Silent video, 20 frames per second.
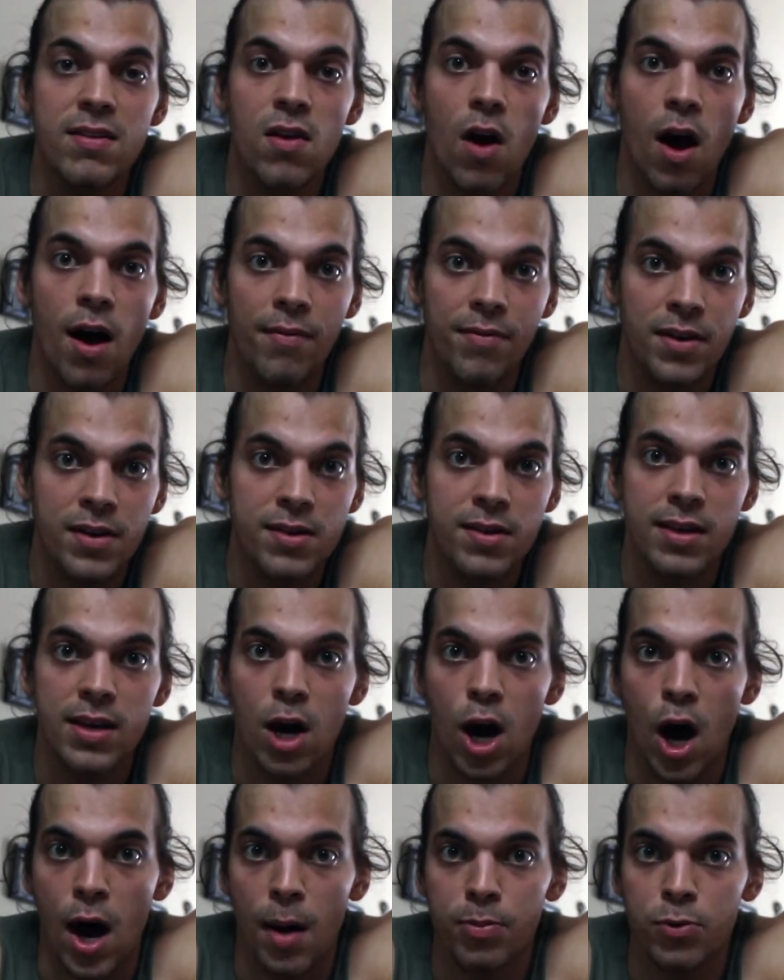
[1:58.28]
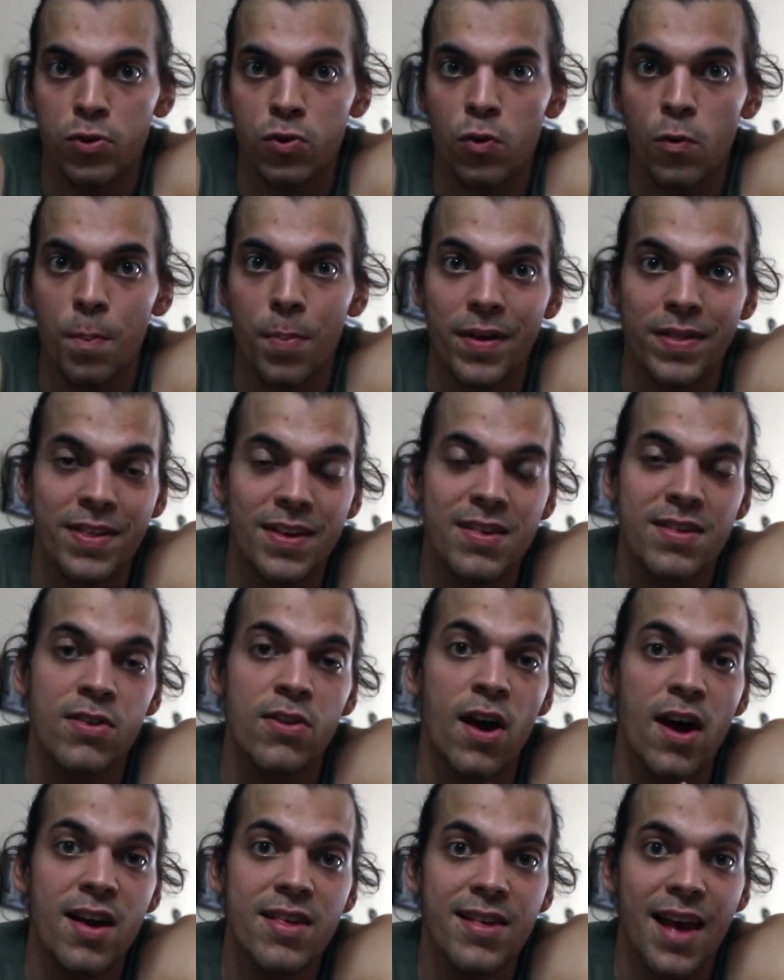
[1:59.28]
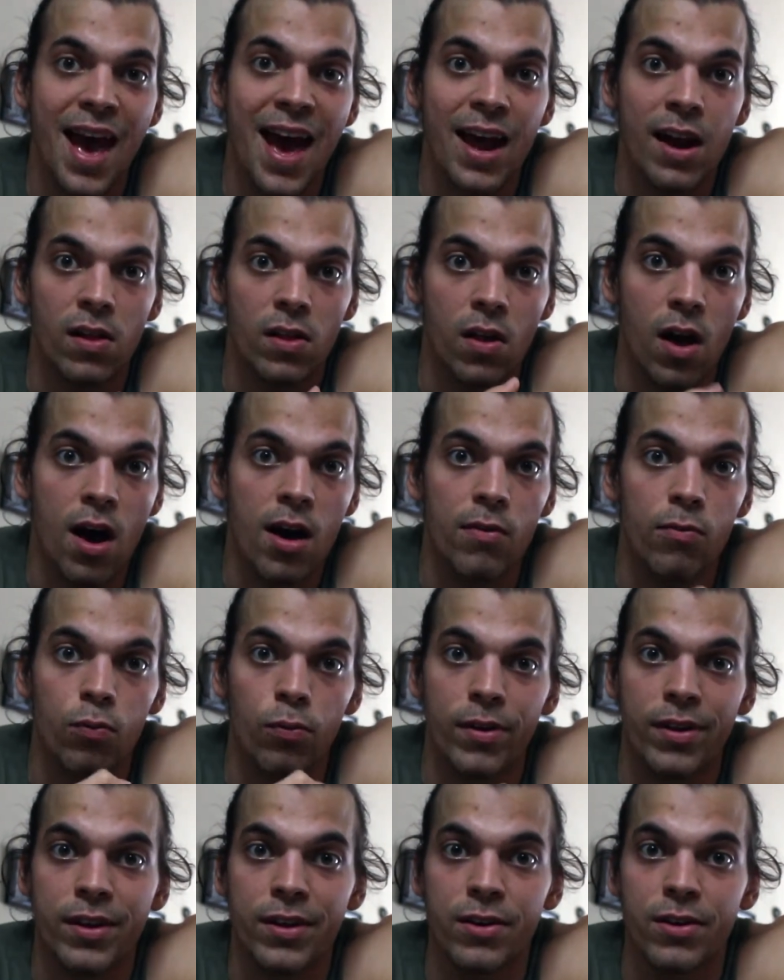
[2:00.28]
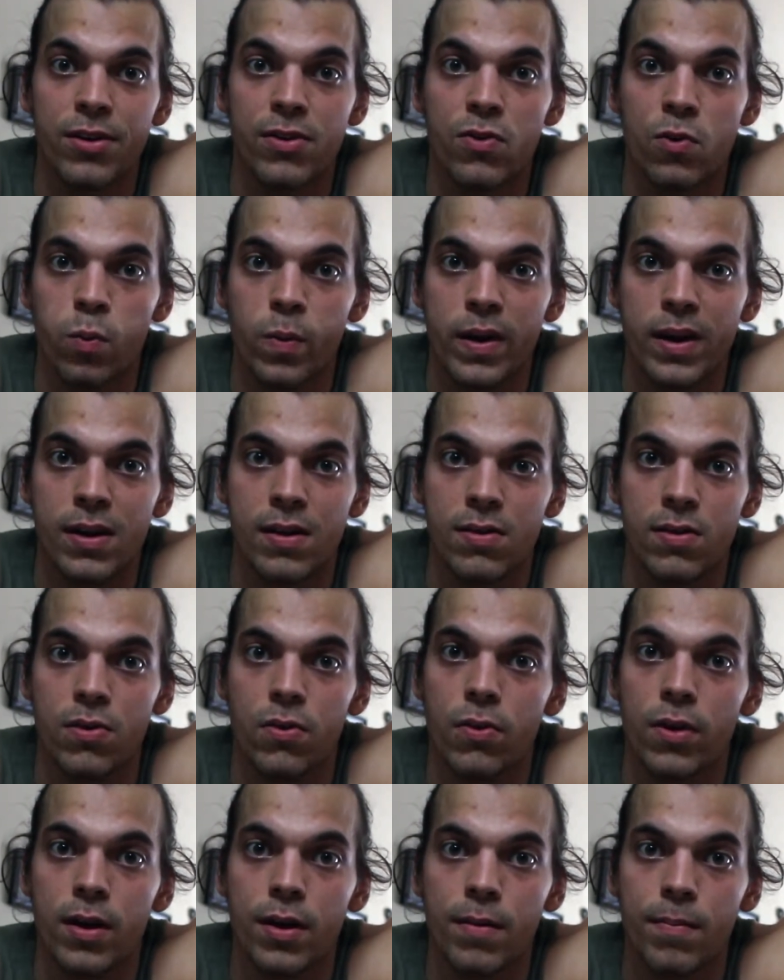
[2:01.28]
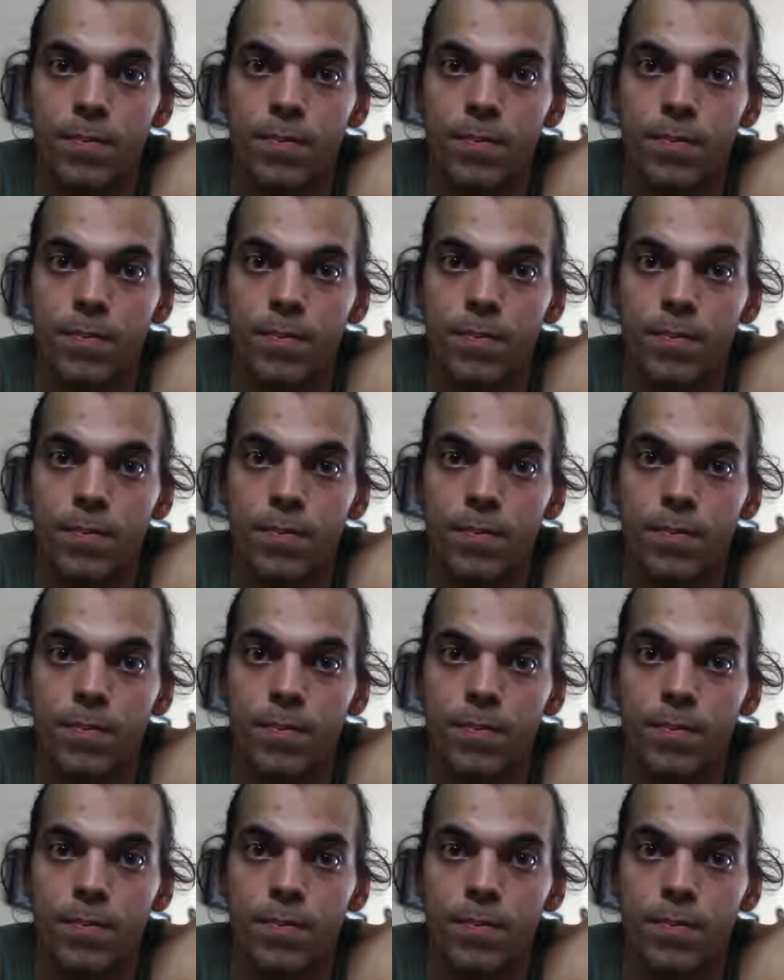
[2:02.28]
is obviously optional, but this does add a lot of really good sweetness to it.